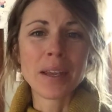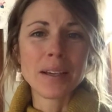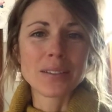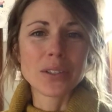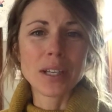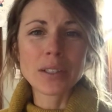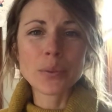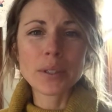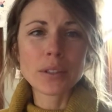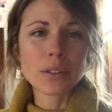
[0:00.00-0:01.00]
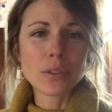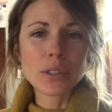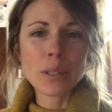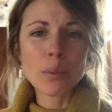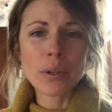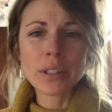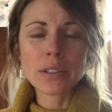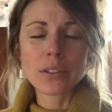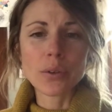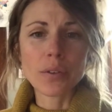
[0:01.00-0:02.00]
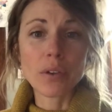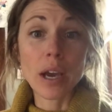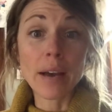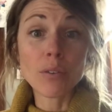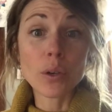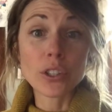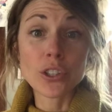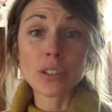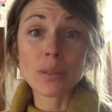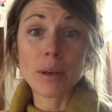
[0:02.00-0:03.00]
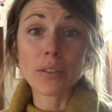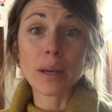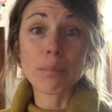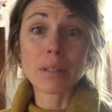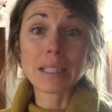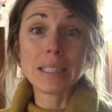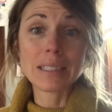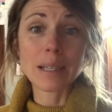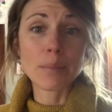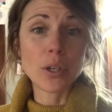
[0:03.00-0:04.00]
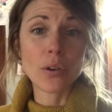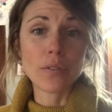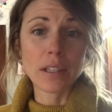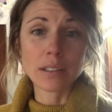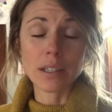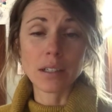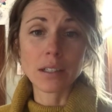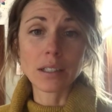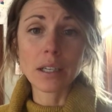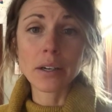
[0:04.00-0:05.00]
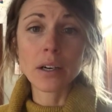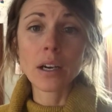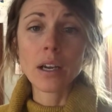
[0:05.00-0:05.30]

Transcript: So that's where you're losing points. So if you have questions about that, please let me know if that's not clear.